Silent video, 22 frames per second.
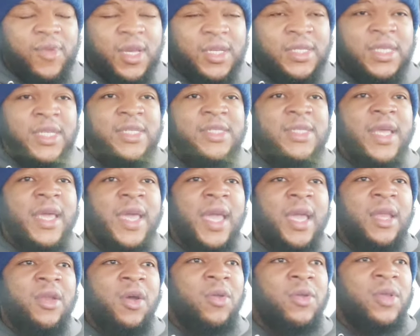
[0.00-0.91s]
Cause this
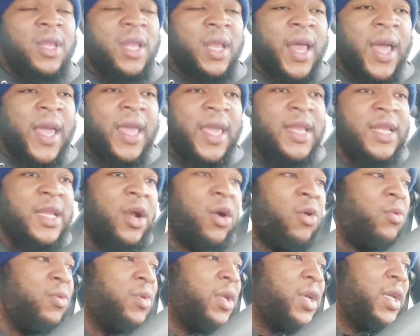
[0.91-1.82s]
thing don't look like it
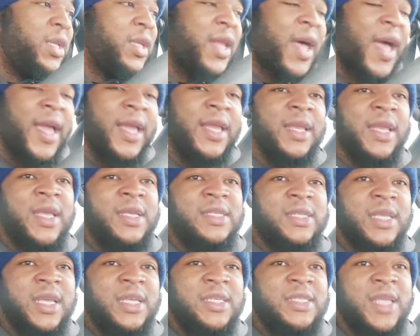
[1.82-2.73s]
don't look like
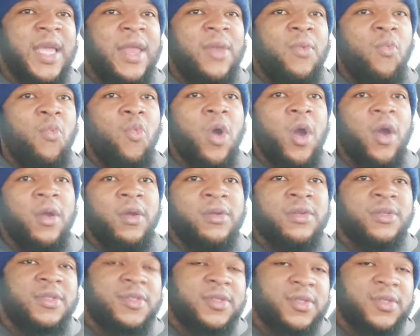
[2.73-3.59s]
it's, it's getting worse.